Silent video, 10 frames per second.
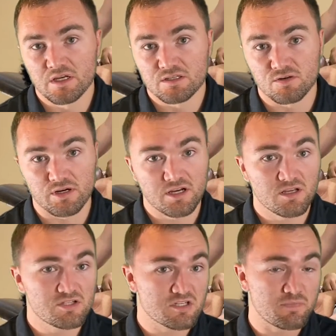So it
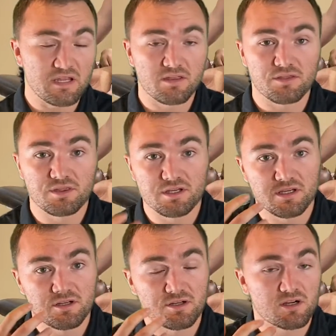could just be that
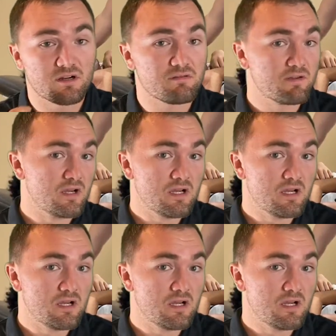the nerve